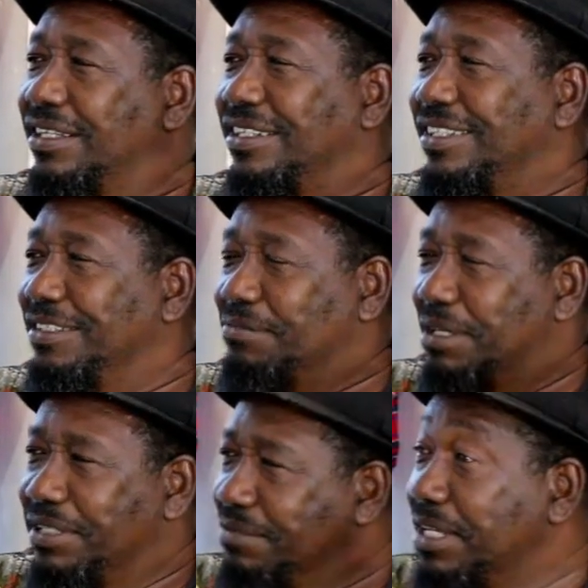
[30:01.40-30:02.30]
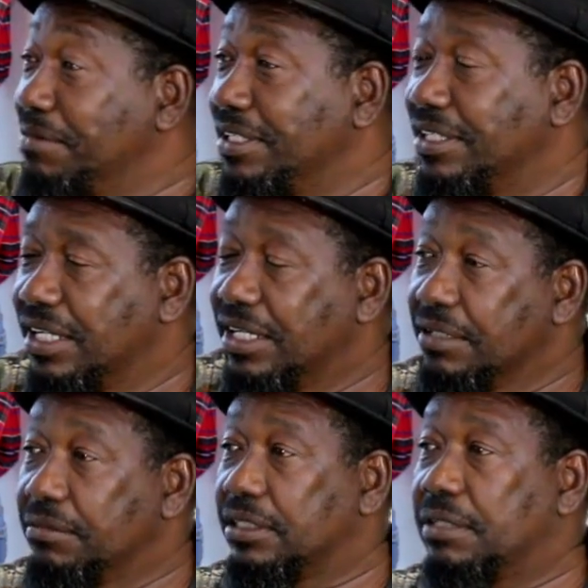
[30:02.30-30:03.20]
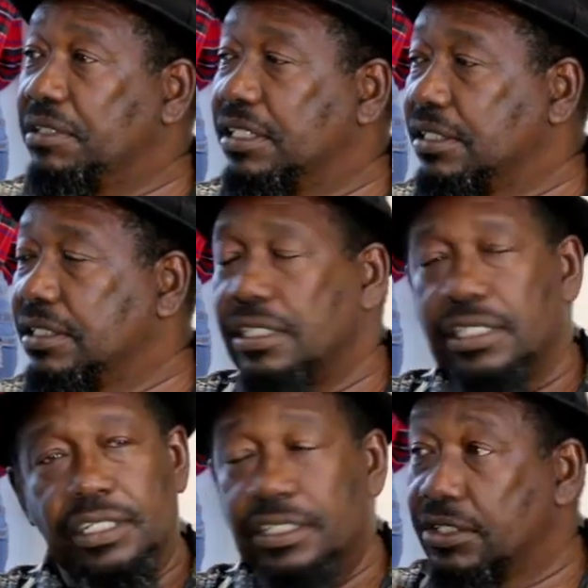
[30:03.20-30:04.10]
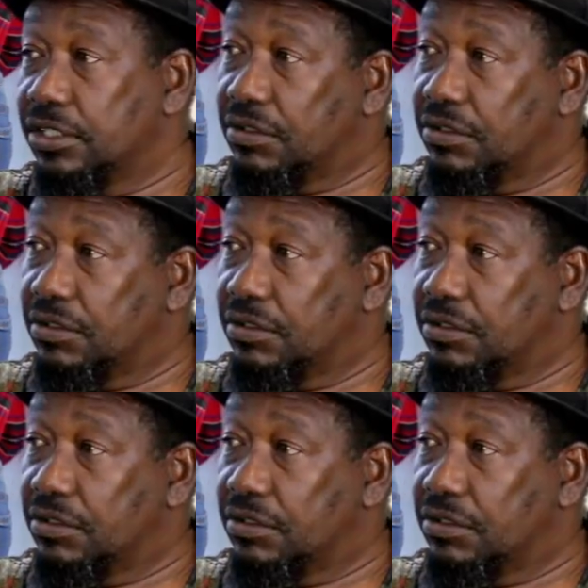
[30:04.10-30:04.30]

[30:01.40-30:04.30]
Well, maybe. But I mean, you see where I'm